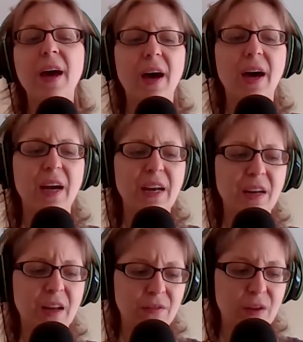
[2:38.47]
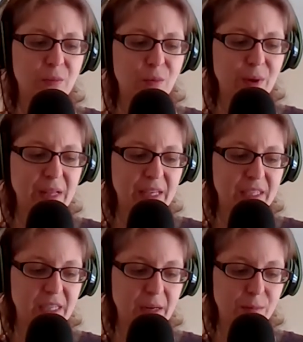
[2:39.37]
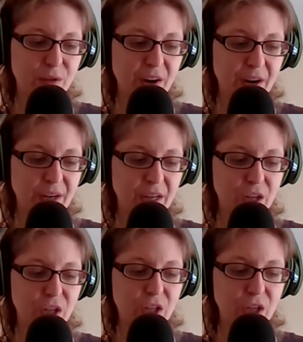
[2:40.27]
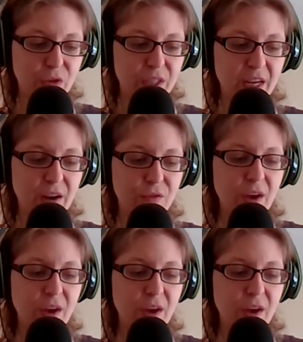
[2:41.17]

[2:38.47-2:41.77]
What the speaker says: And none of them really seemed very conclusive.